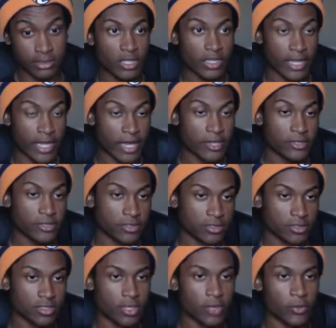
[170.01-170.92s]
Now you can
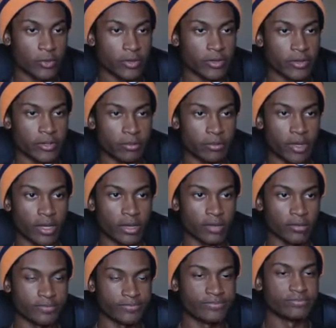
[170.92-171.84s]
start worrying
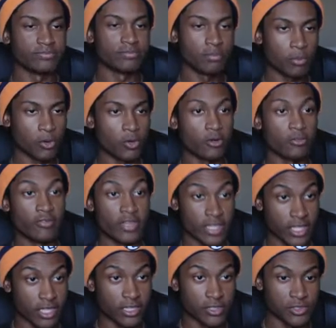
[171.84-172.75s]
about more of
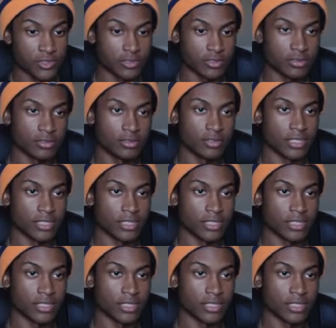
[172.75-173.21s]
the engine